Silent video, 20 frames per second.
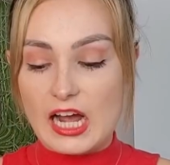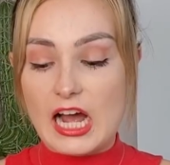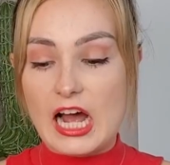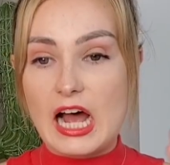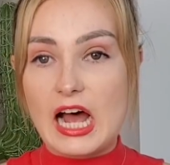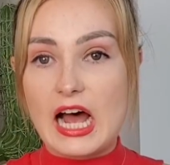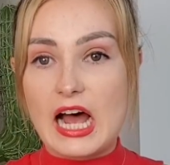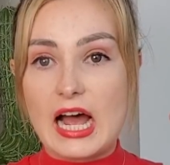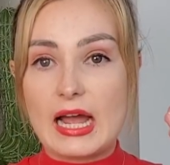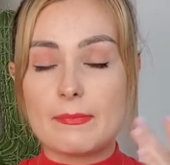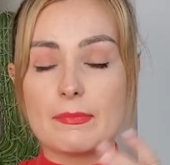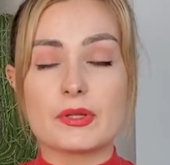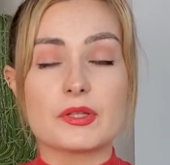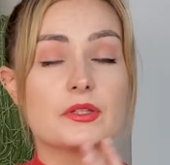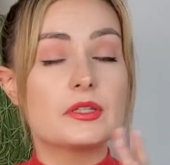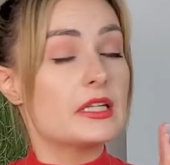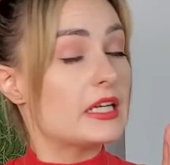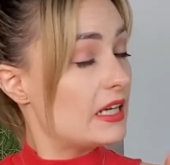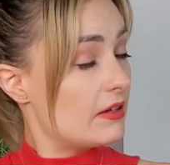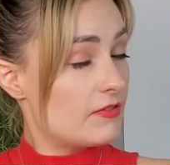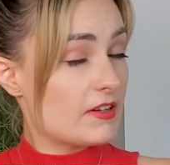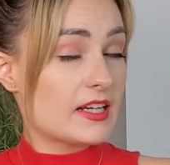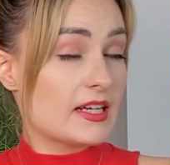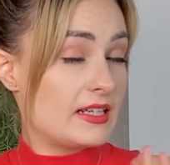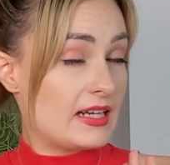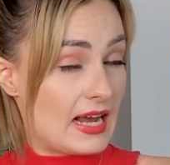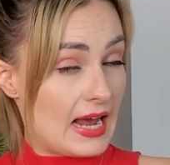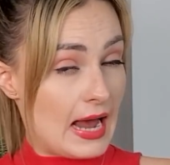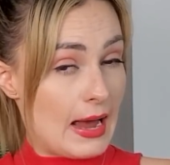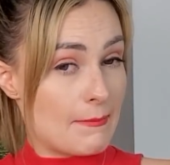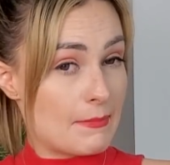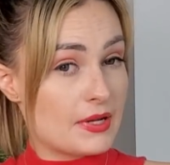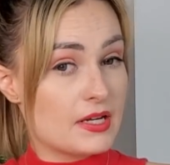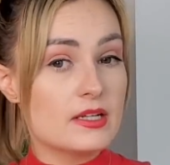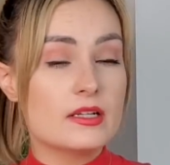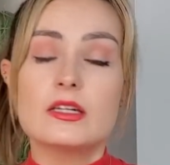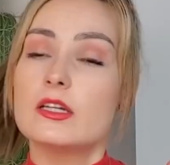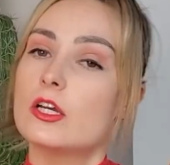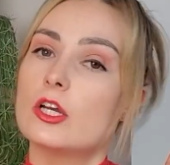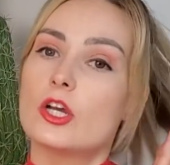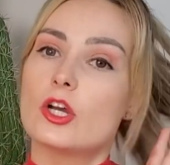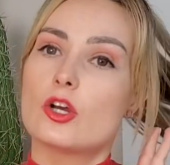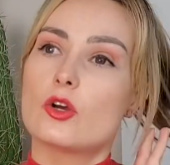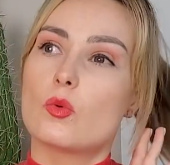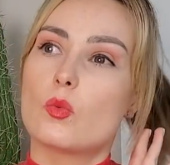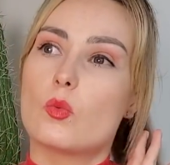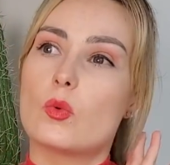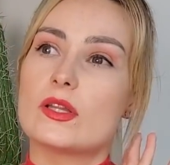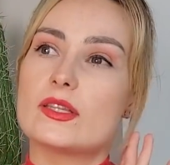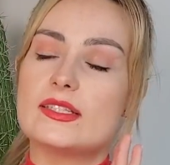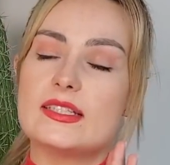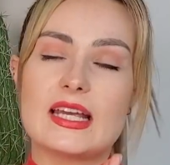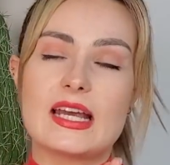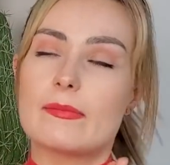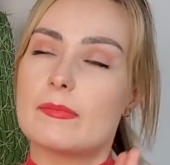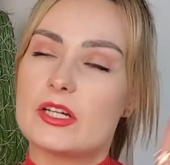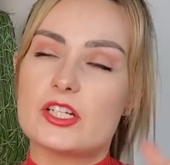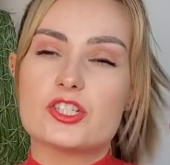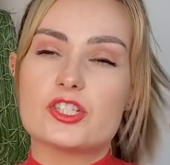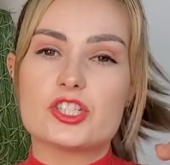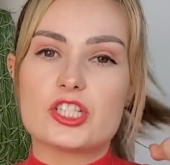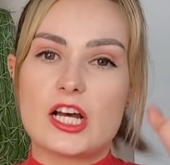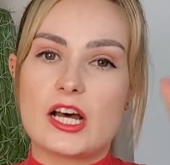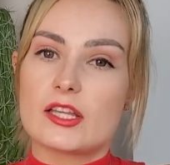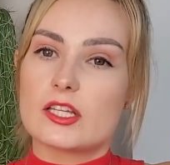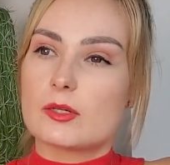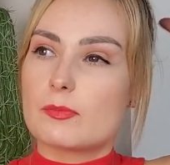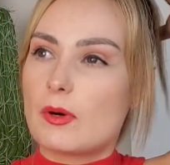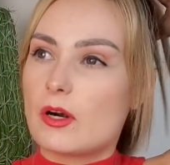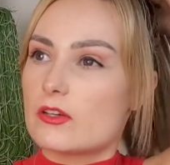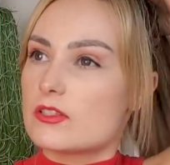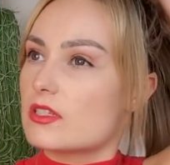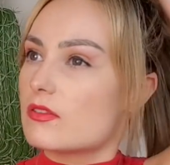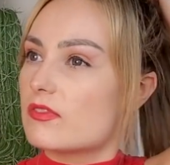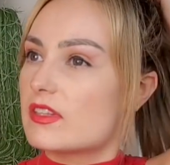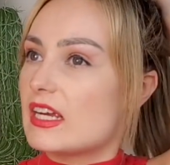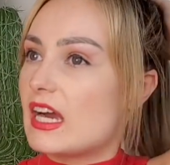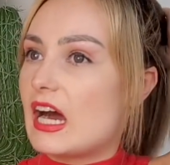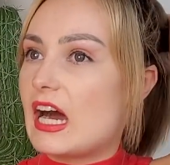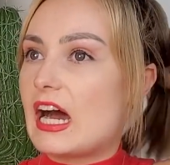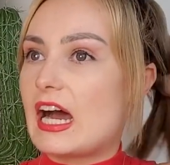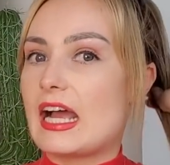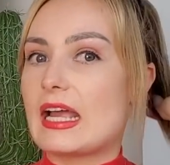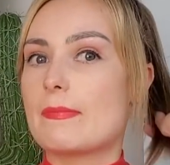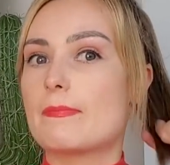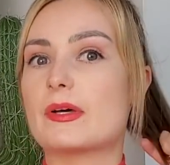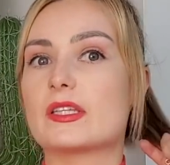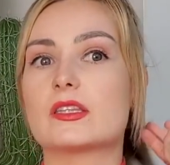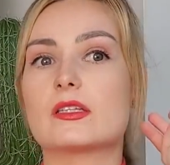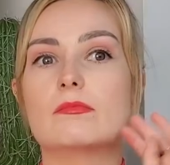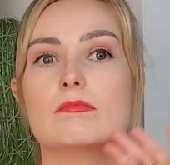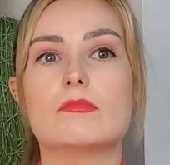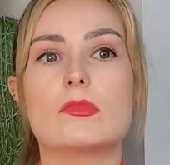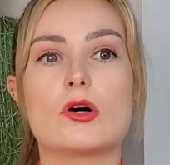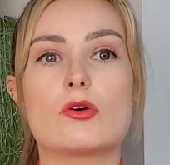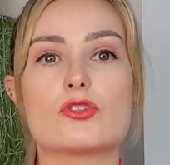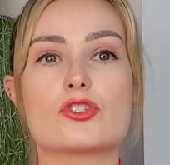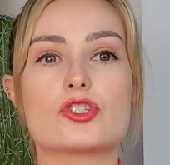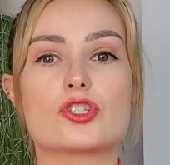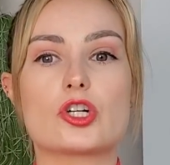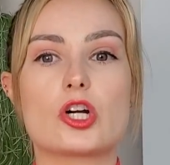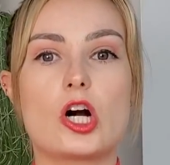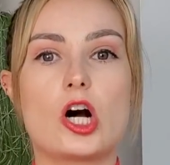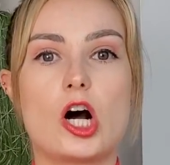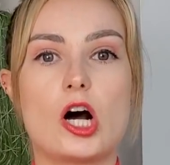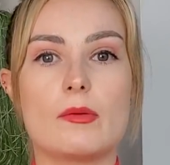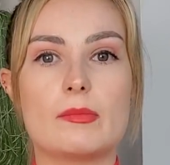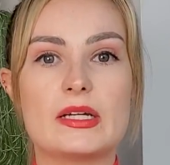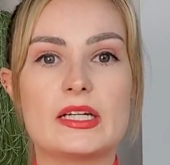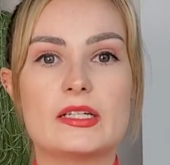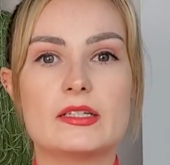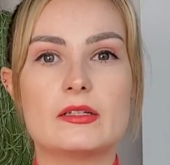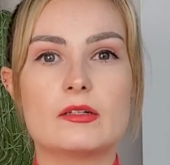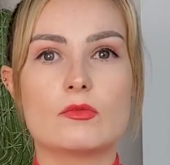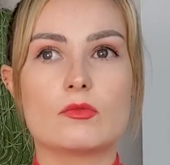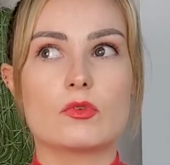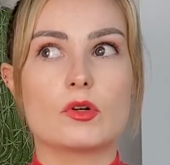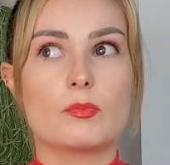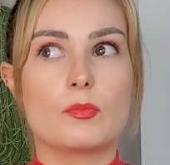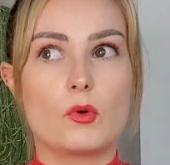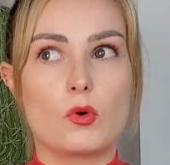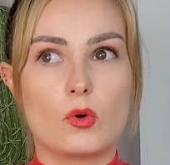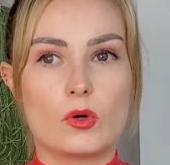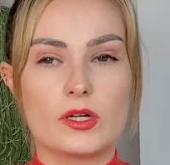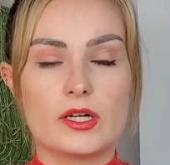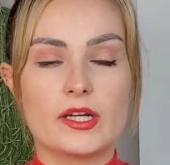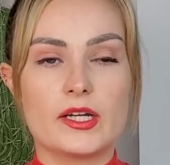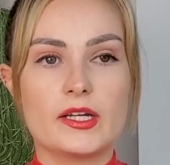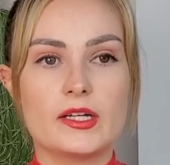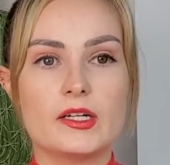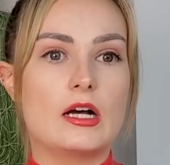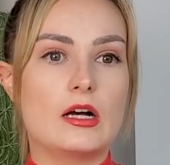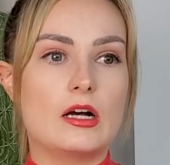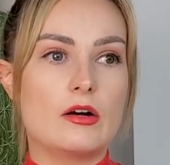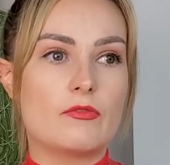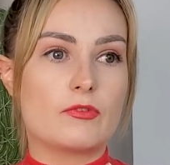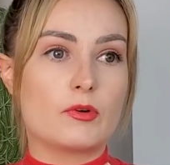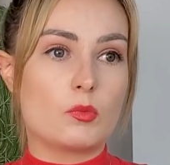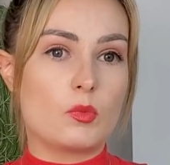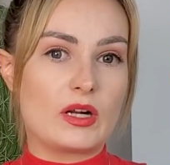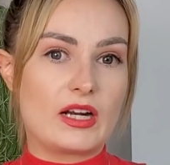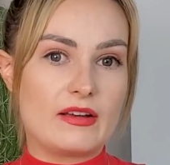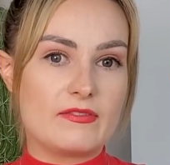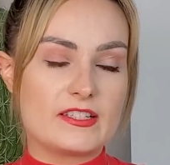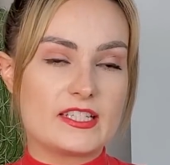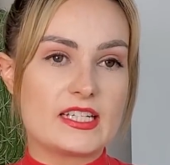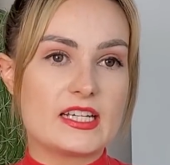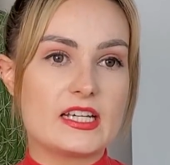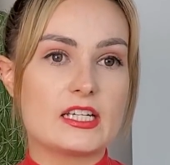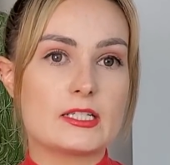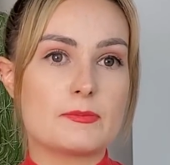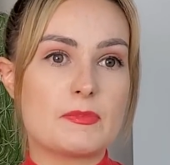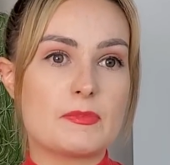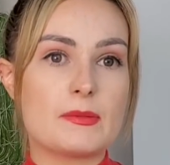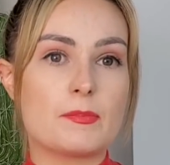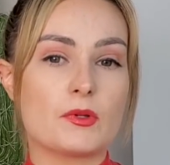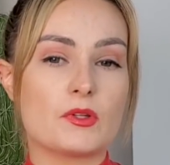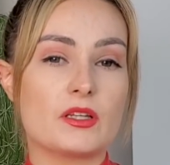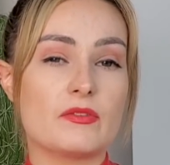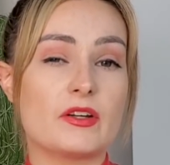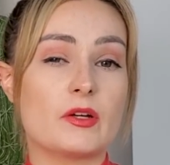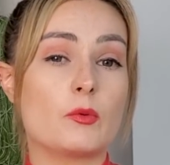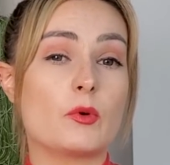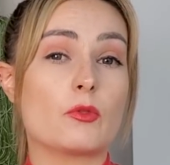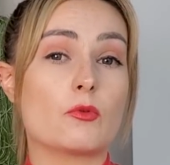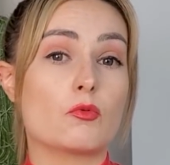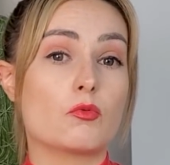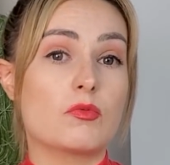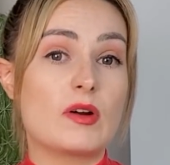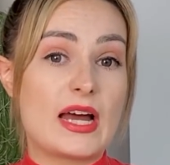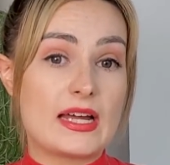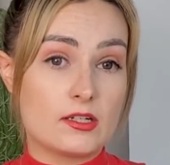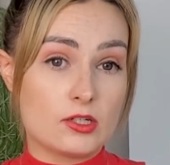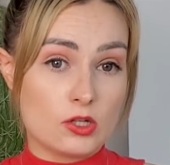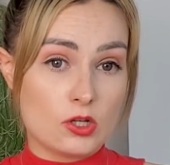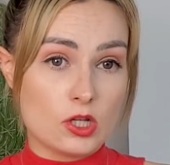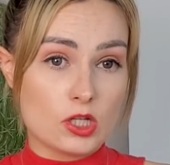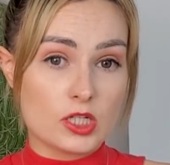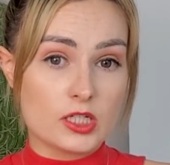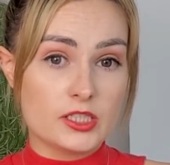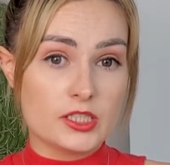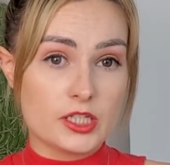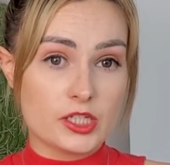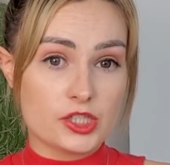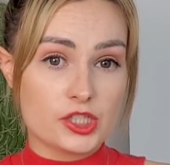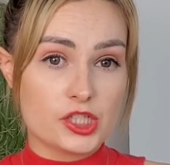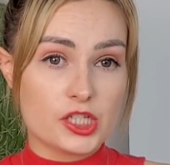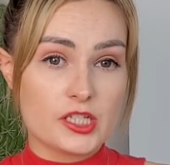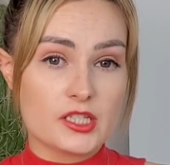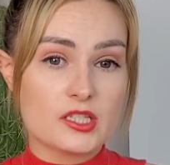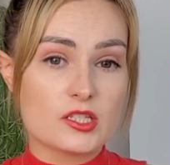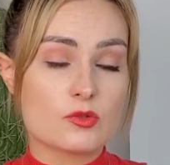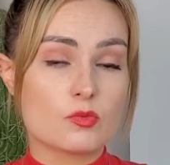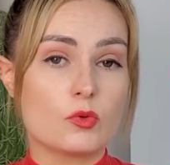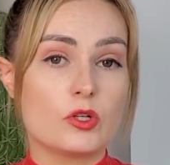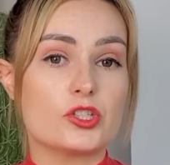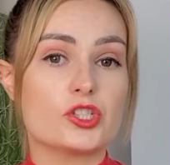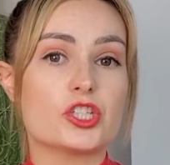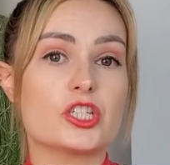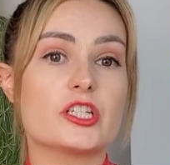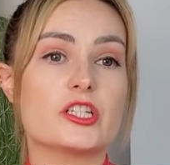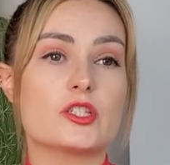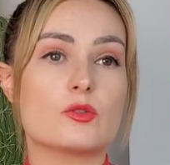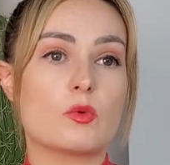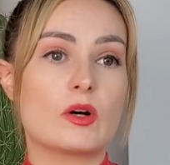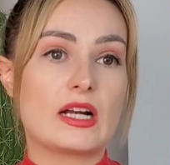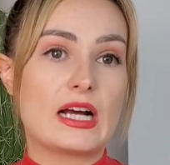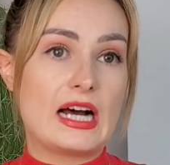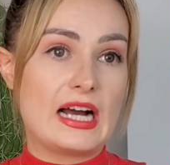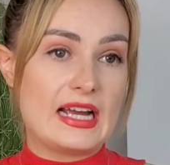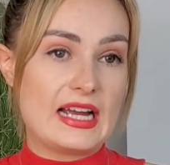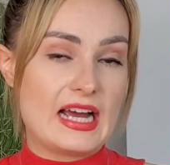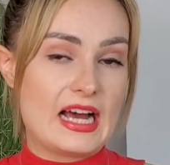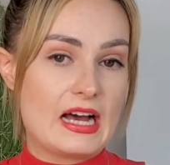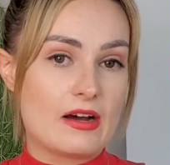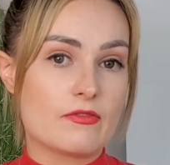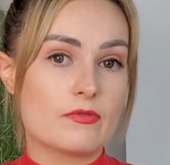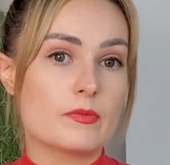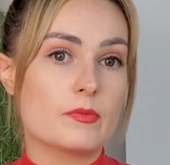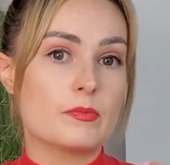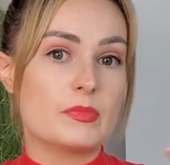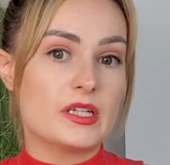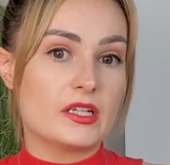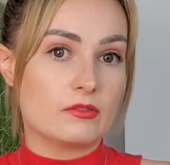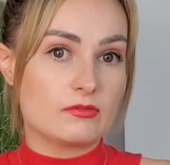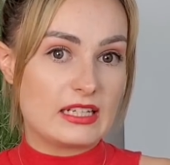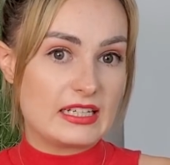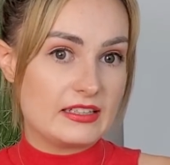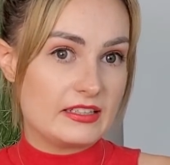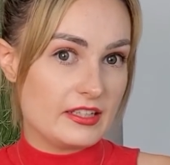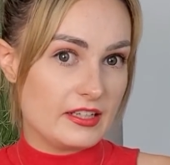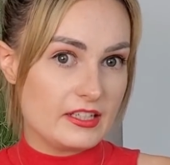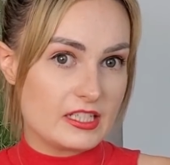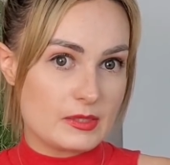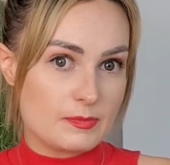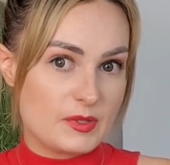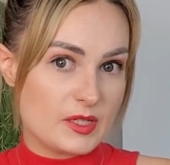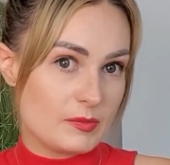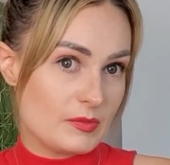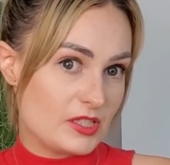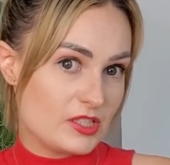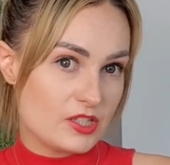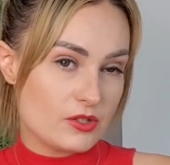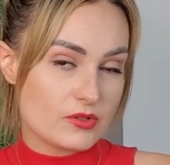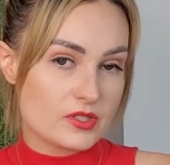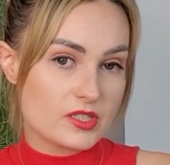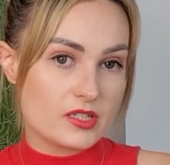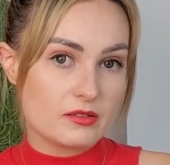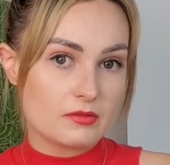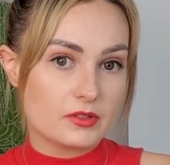I believe it can happen with damage to other parts of the eye, but the most common reported from what I've seen is people living with retinal conditions, which is what I have, being retinitis pigmentosa.